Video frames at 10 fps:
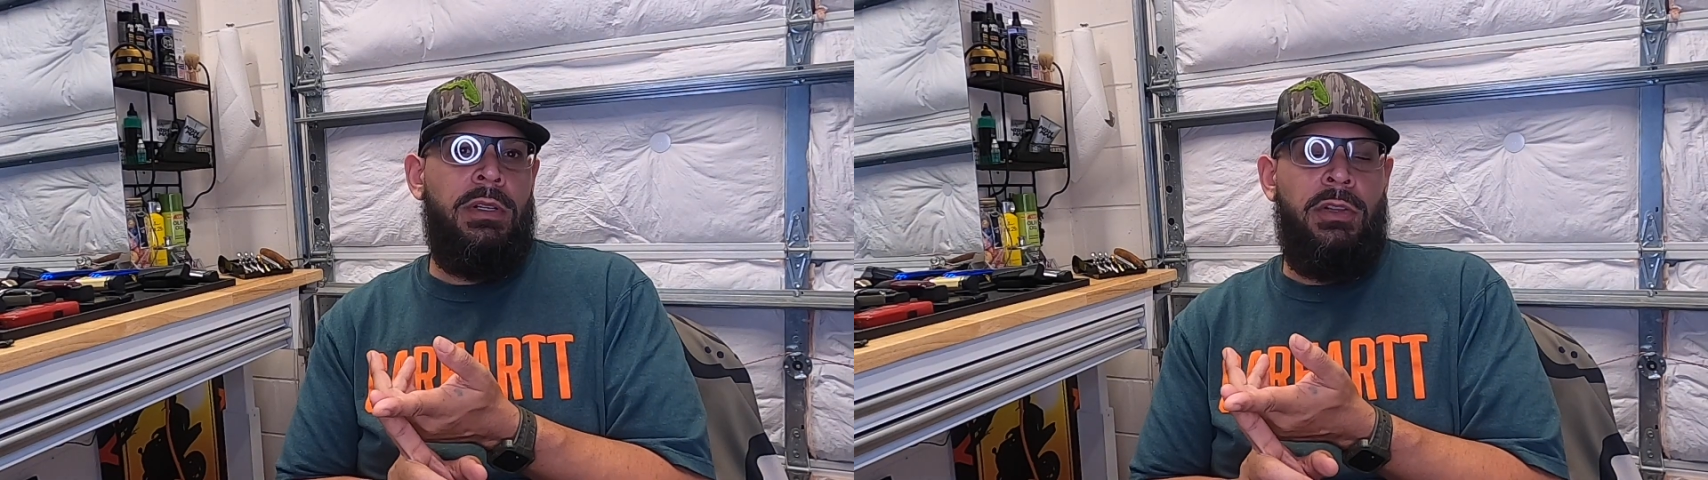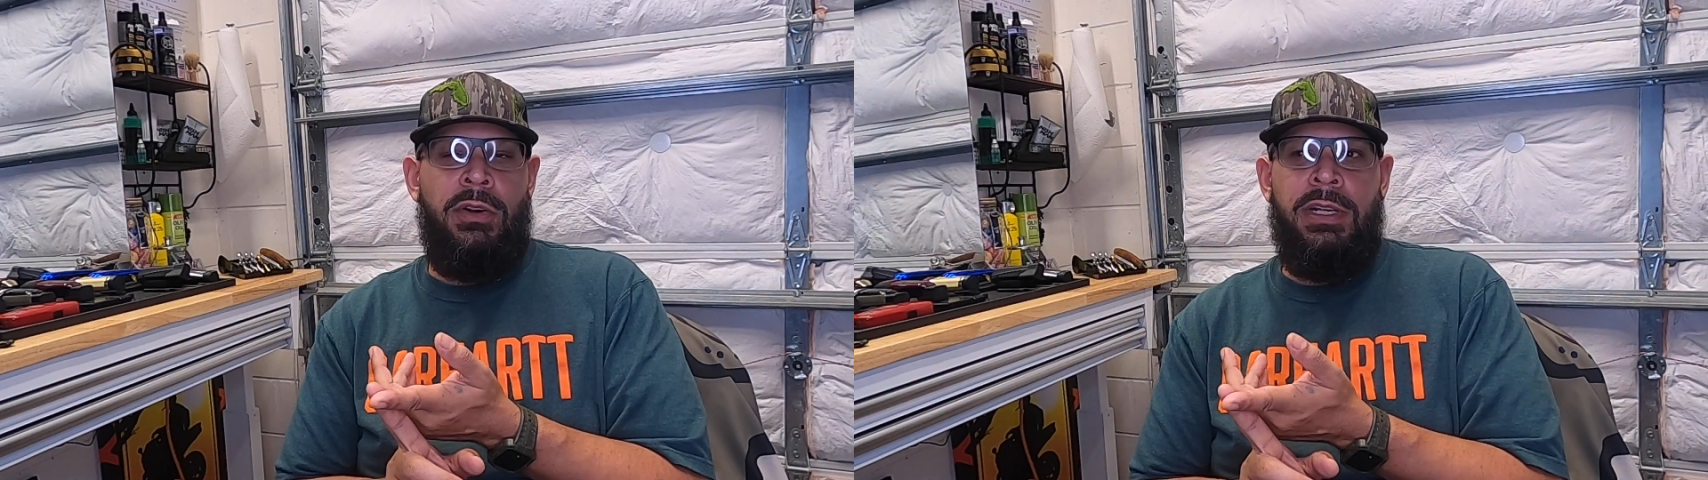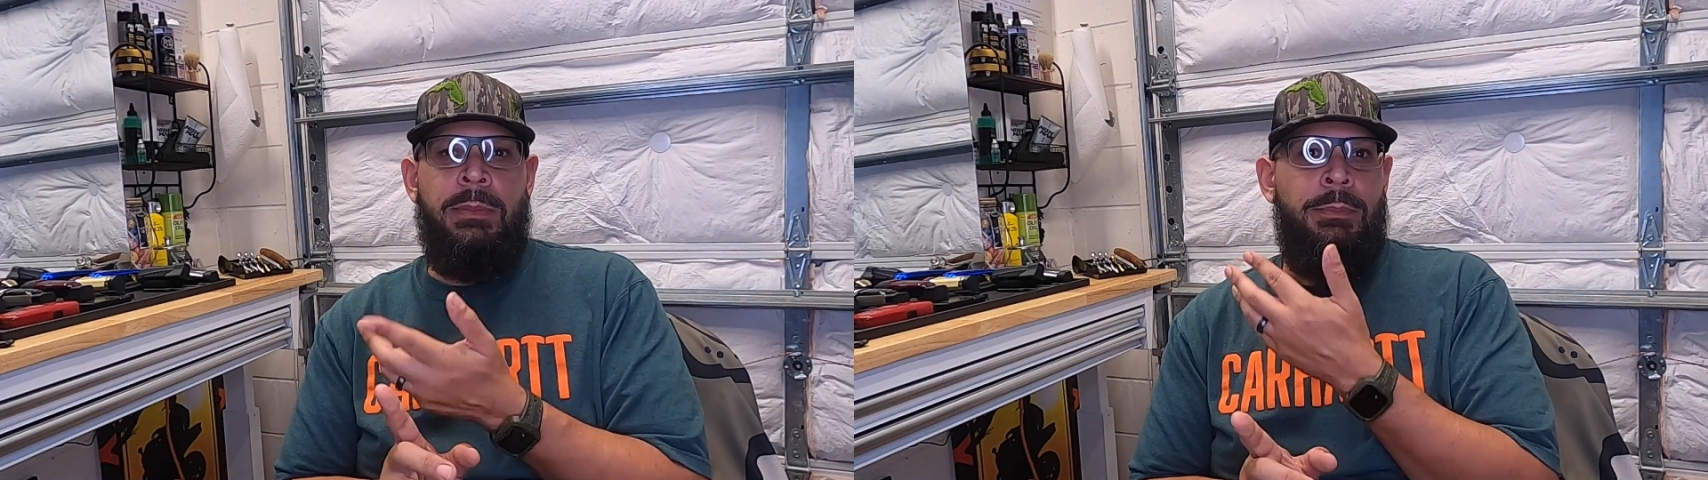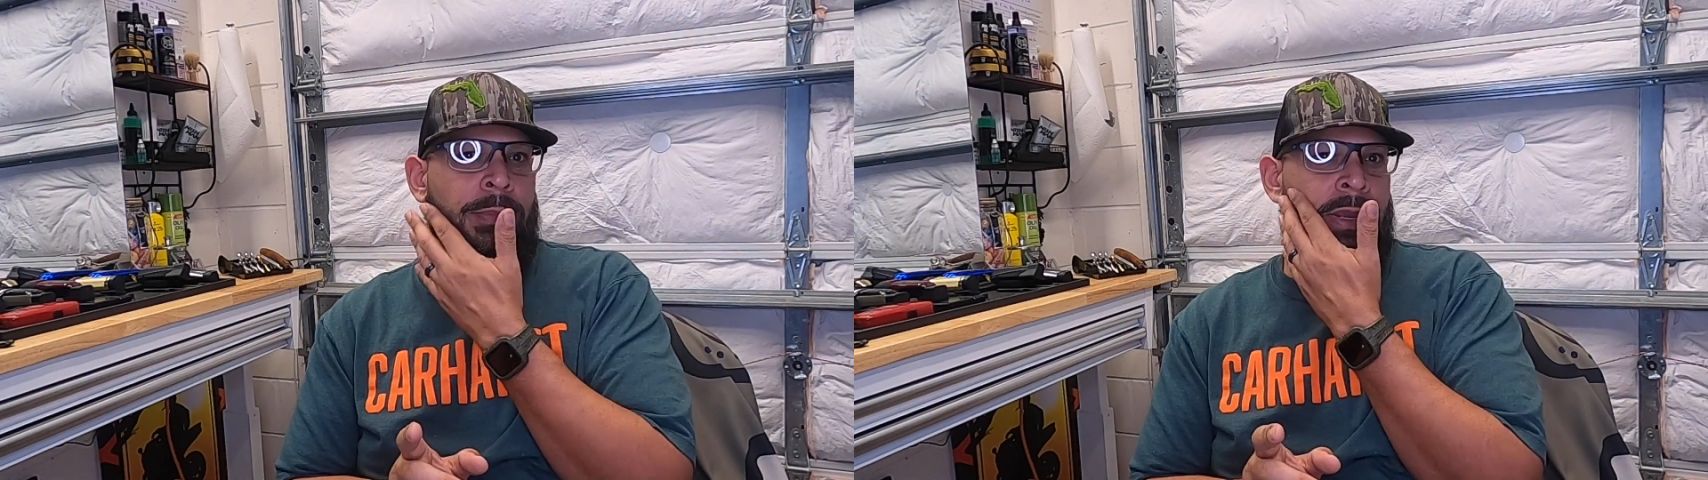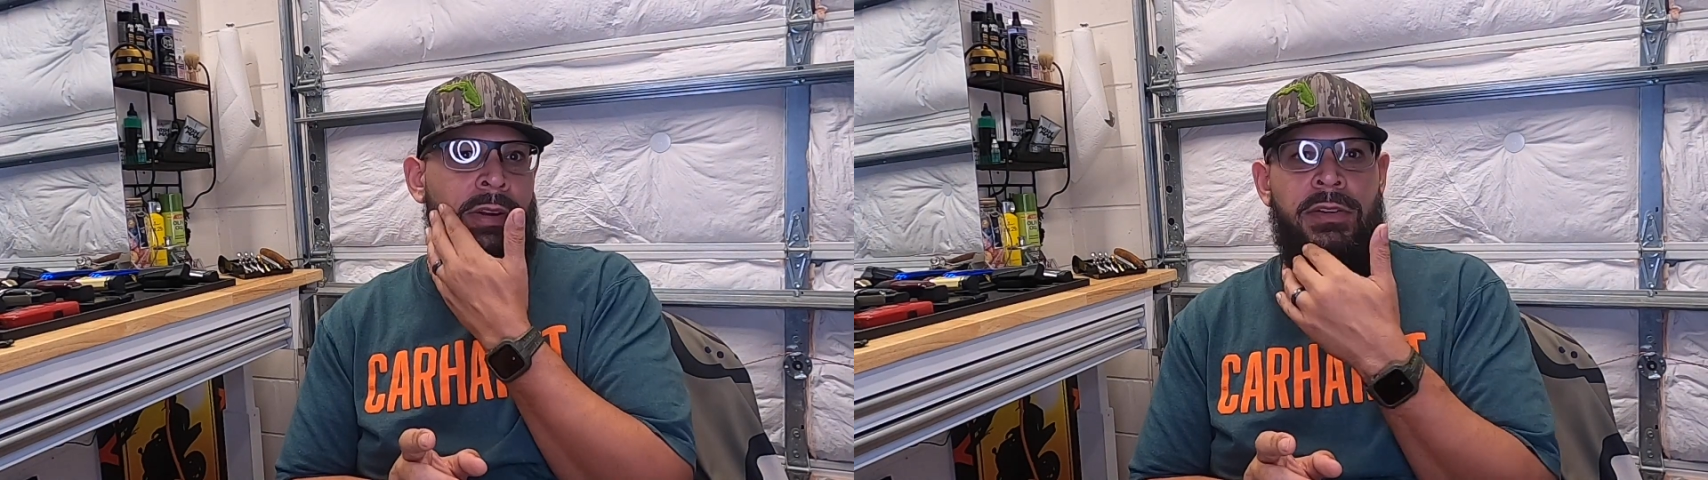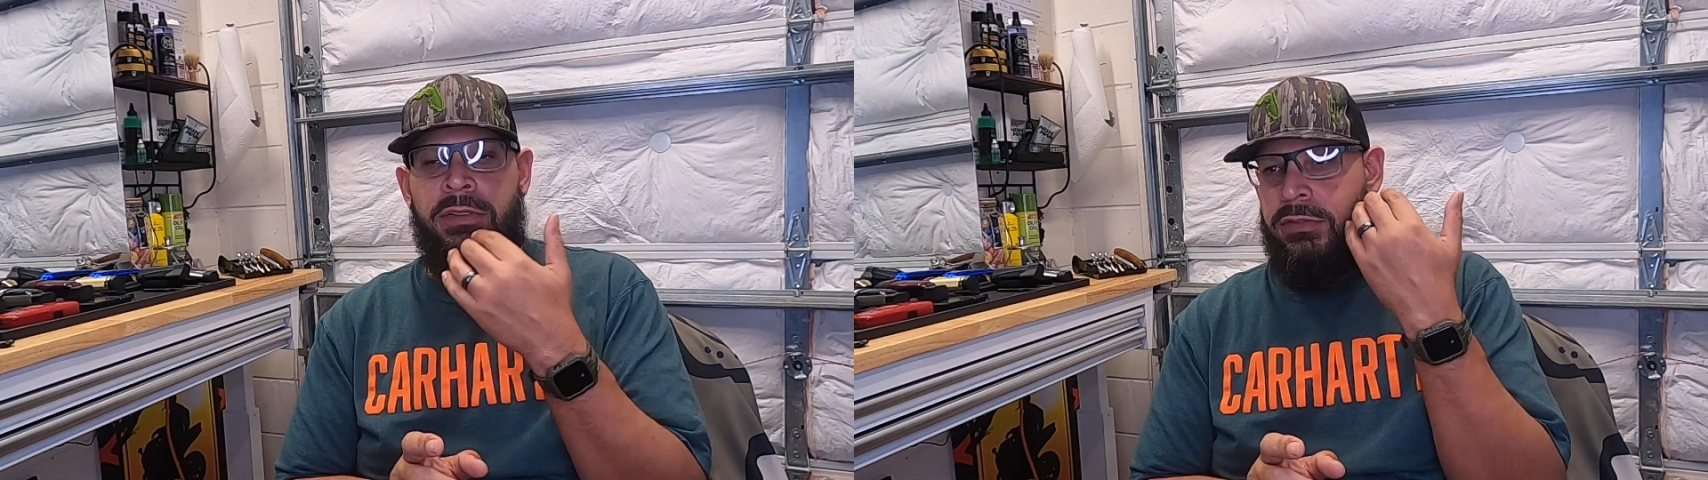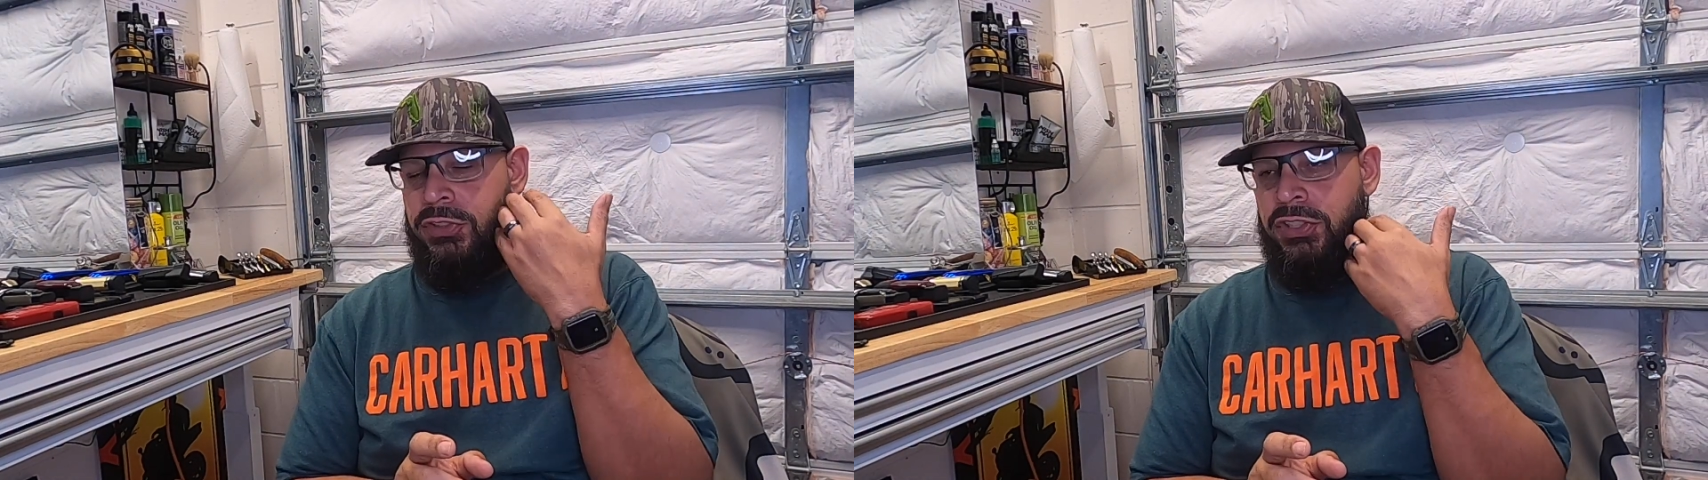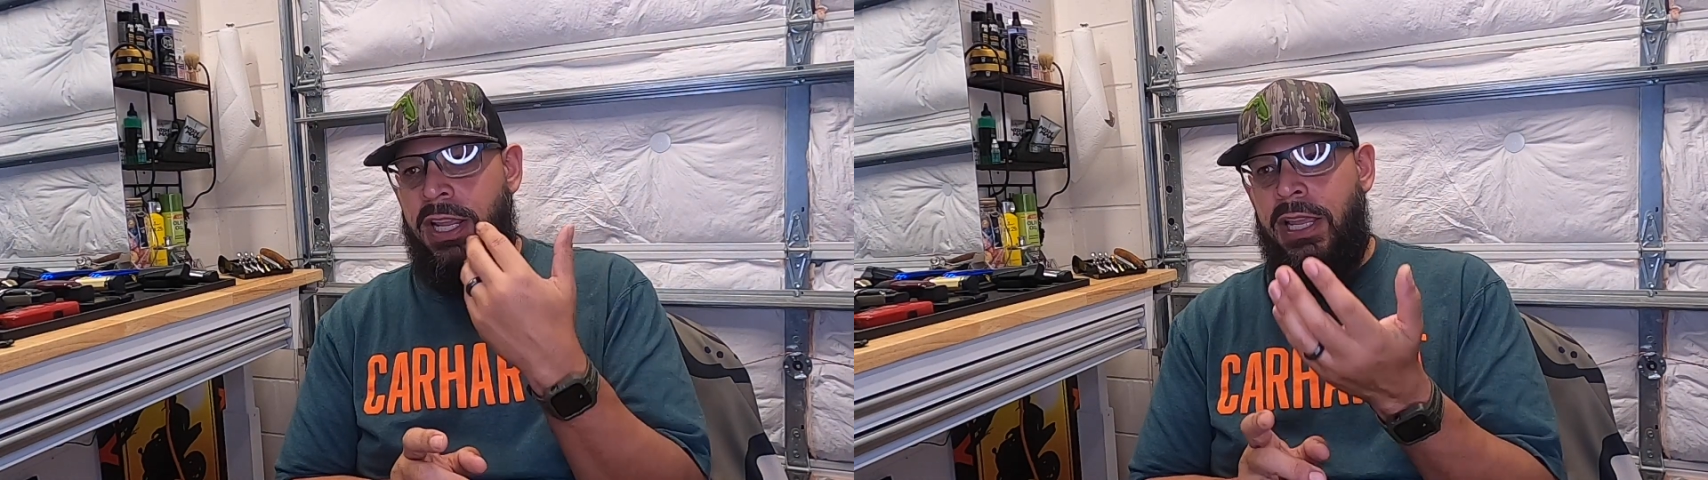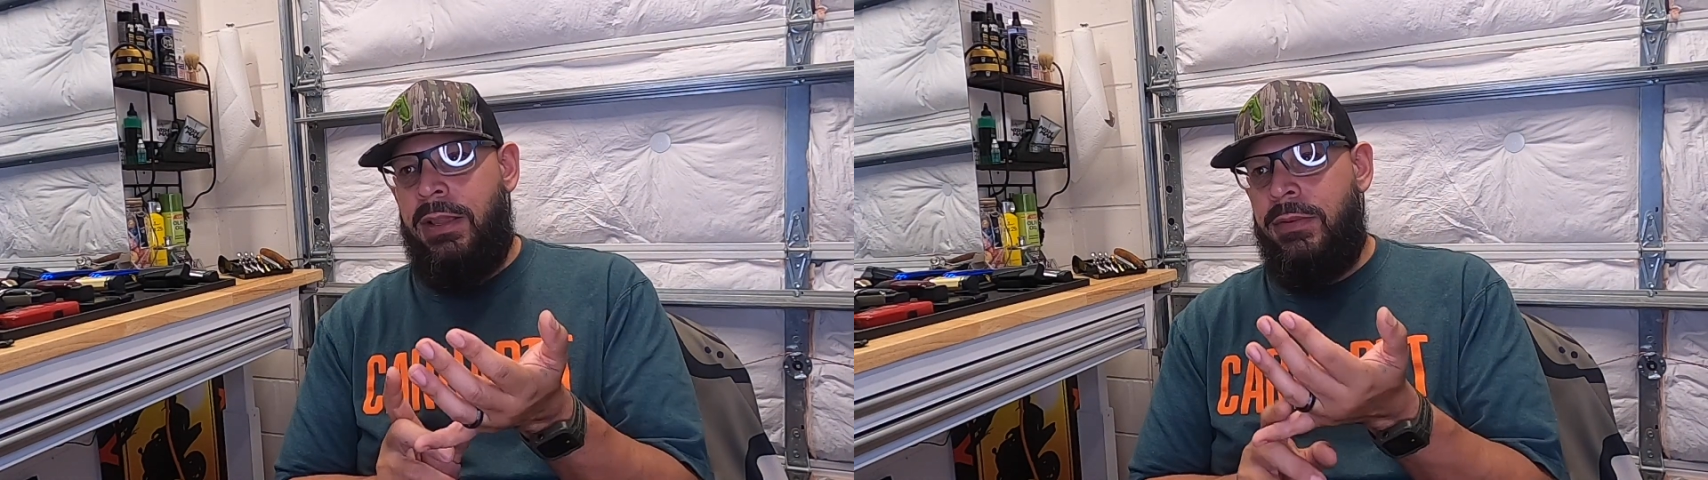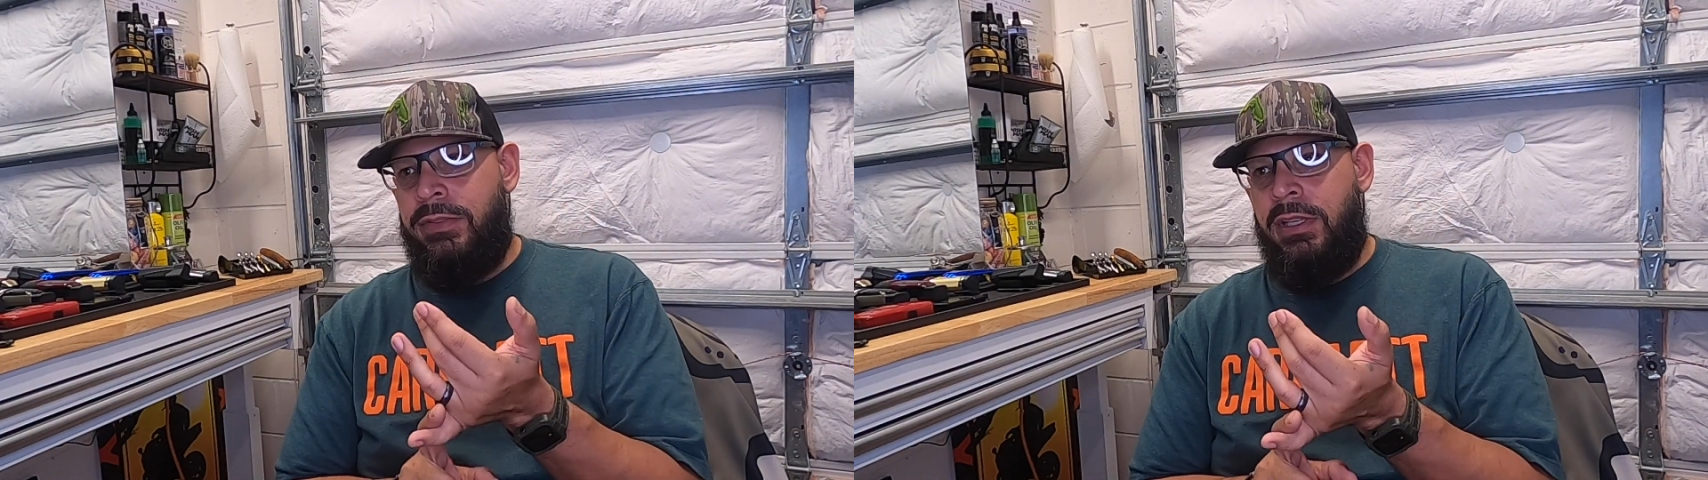30 beard
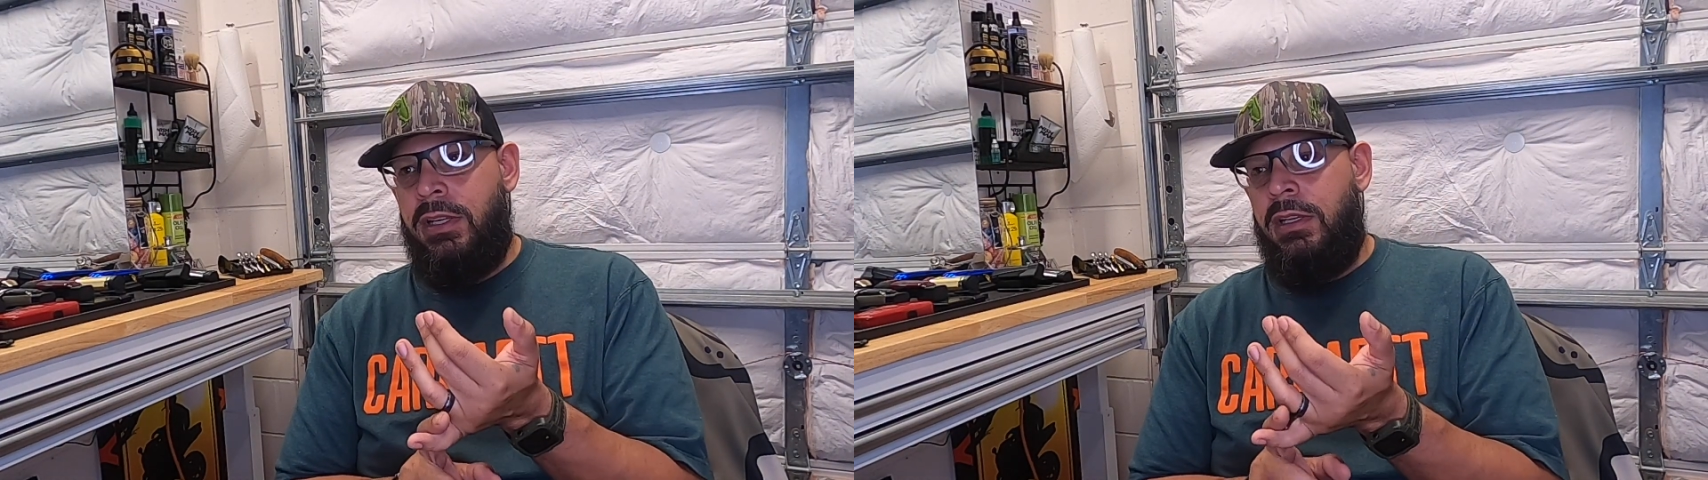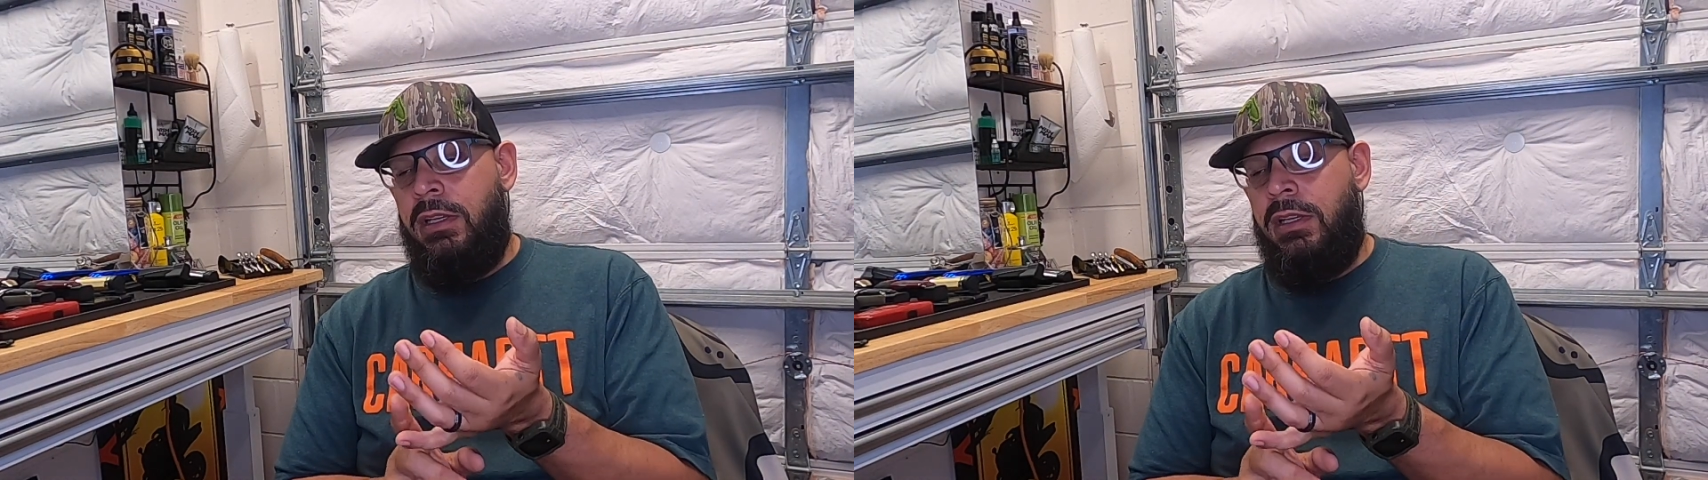shaves,